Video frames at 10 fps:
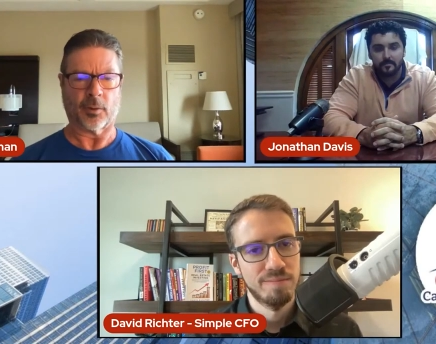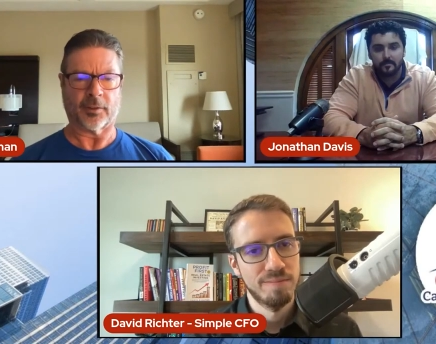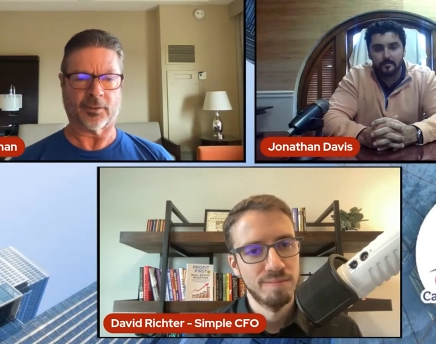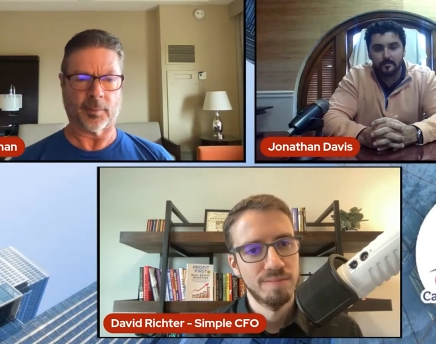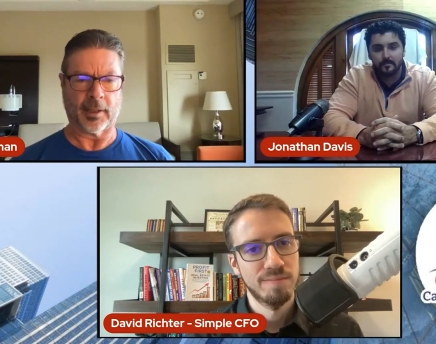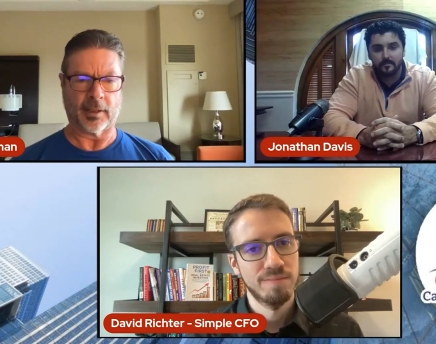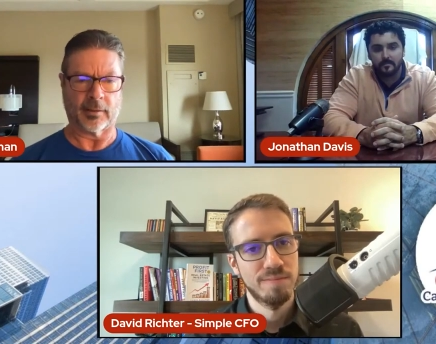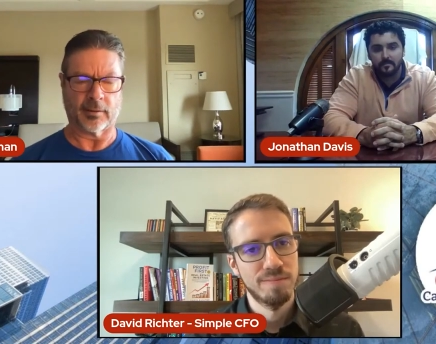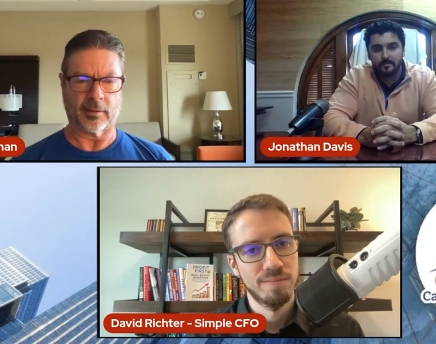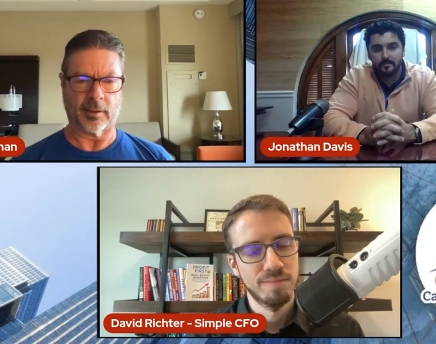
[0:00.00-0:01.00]
Speaker 1: us
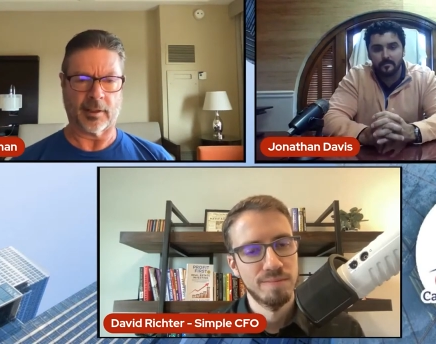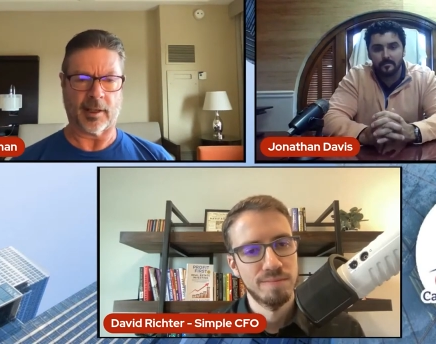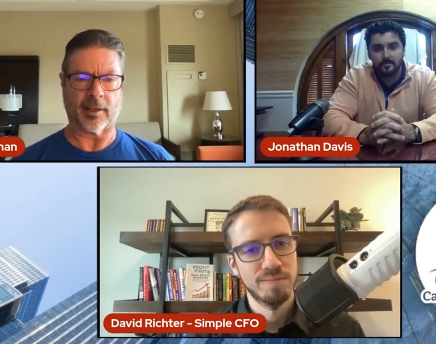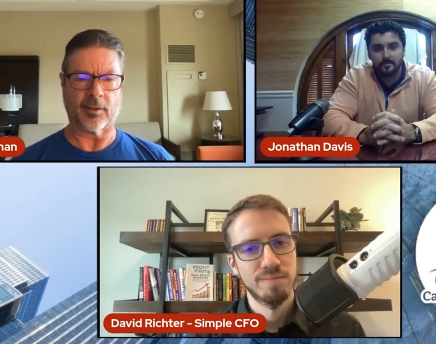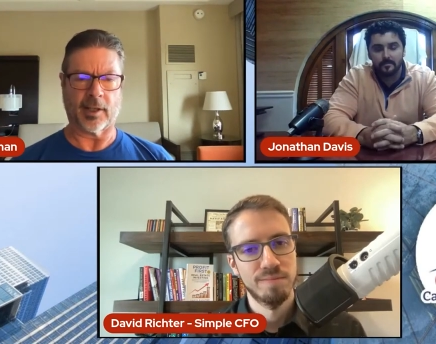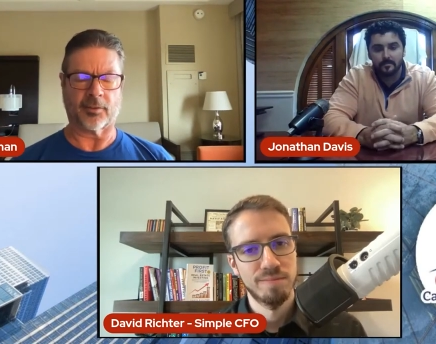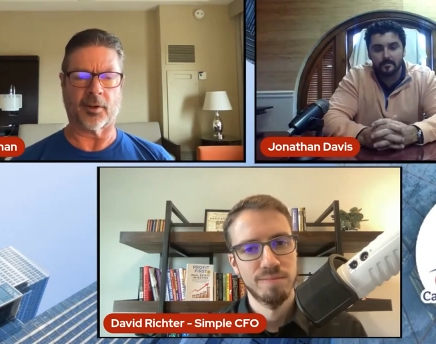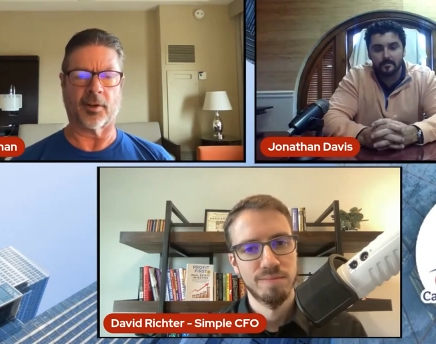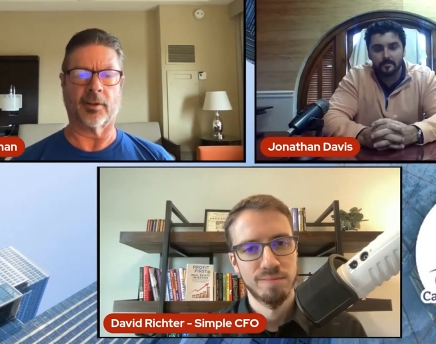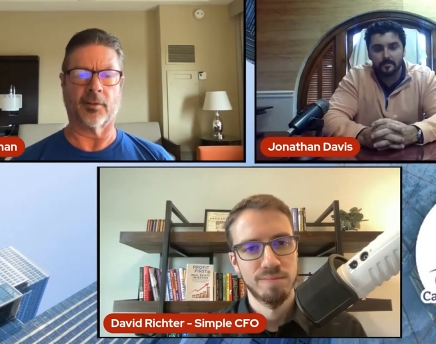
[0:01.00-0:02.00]
about uh, how you got
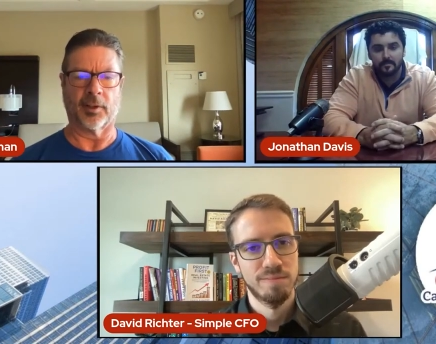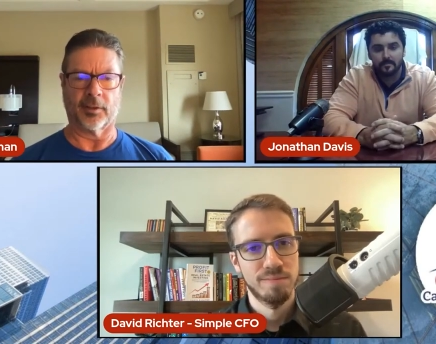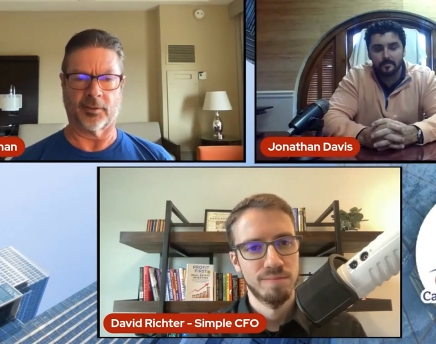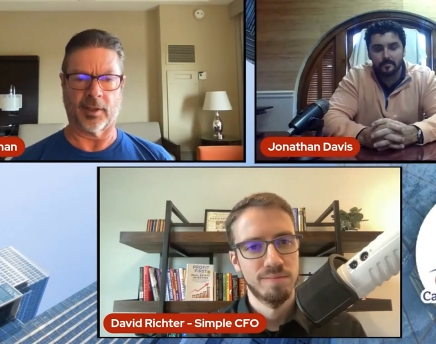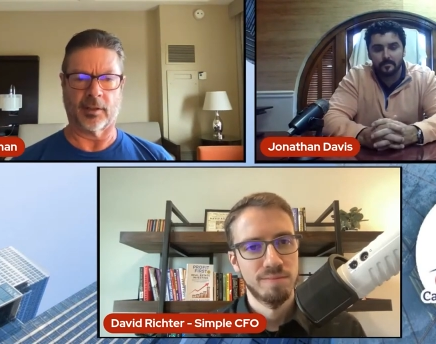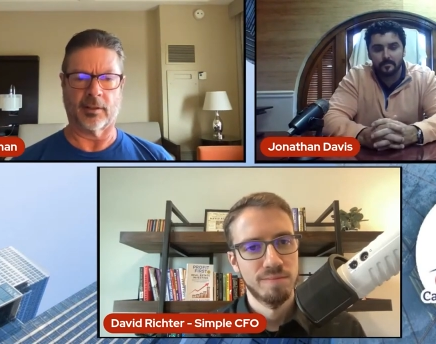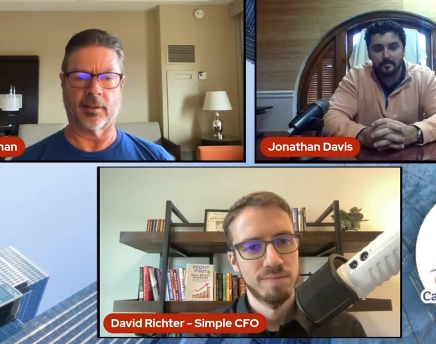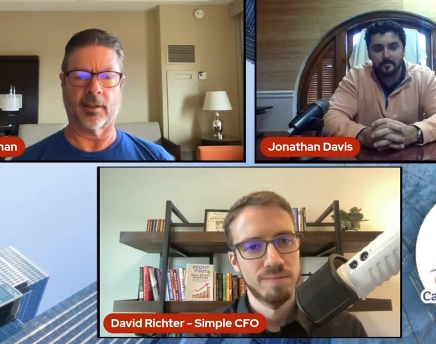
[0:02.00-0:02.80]
started in real estate